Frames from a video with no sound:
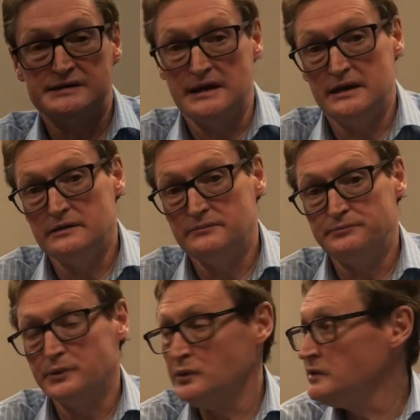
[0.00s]

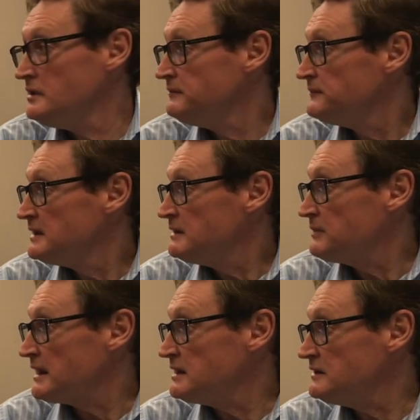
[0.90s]
standard board
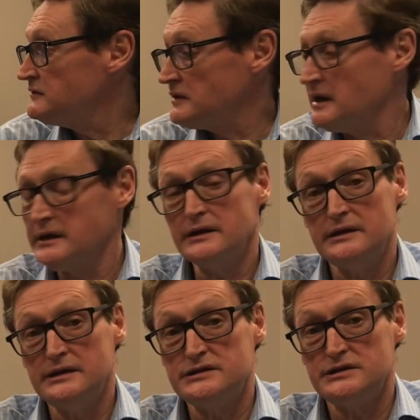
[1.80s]
package, I can
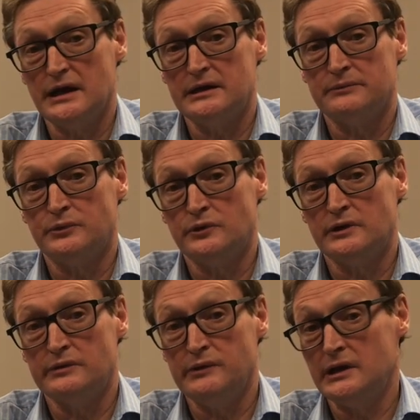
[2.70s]
initiate a
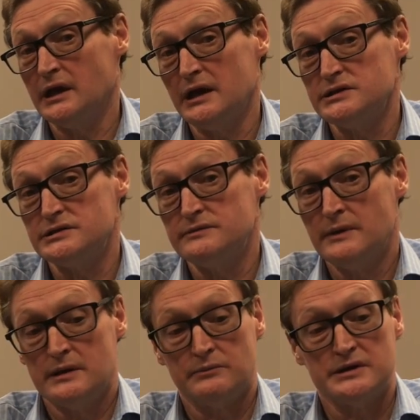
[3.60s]
board communication
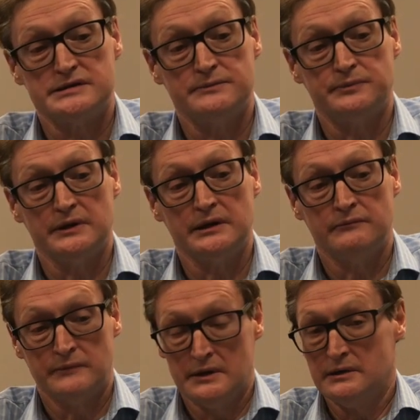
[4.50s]
by
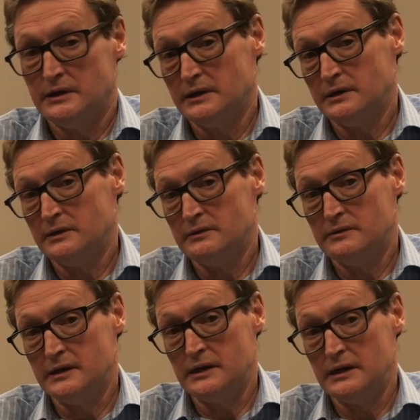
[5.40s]
simply
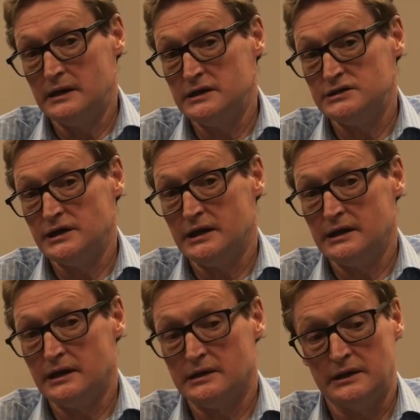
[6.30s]

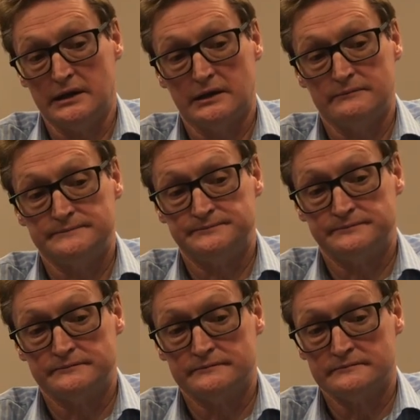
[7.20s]
initiating a click.
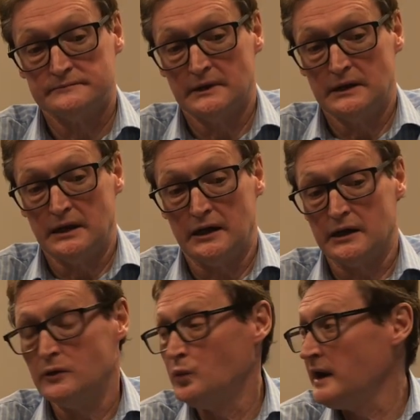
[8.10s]
And I
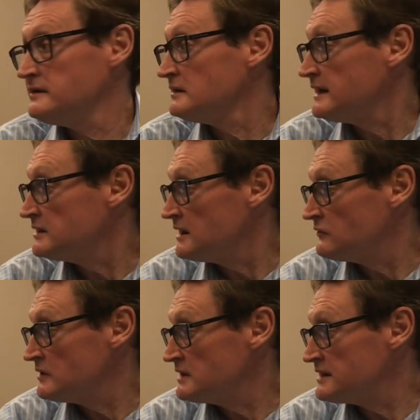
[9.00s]
can wait till that
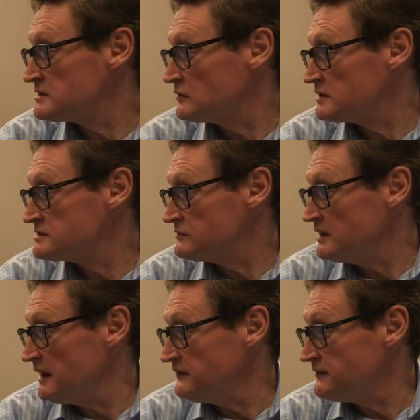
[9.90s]
gets across to a
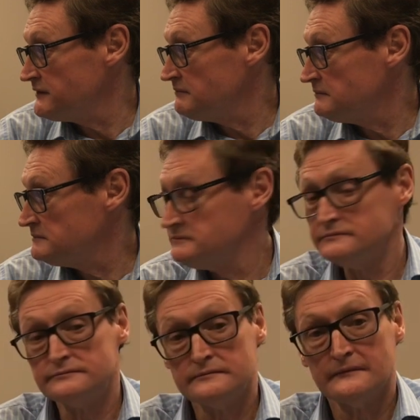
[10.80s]
yes,
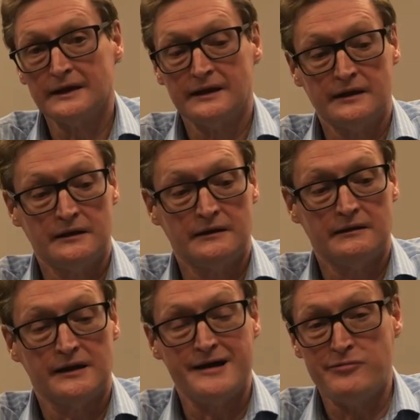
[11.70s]

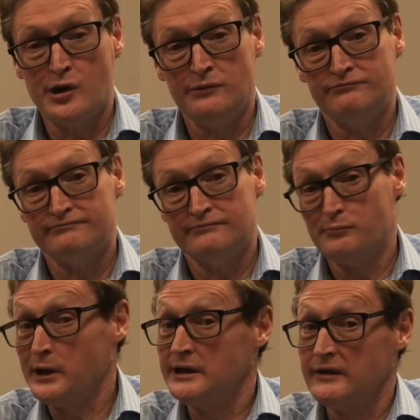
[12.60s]
and then
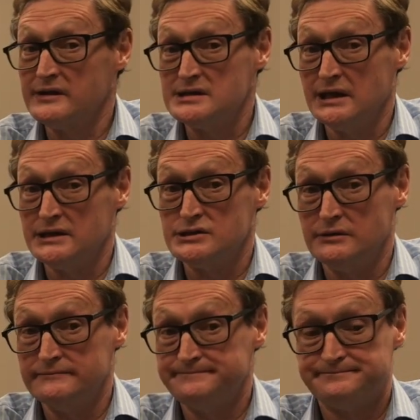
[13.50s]
make another selection.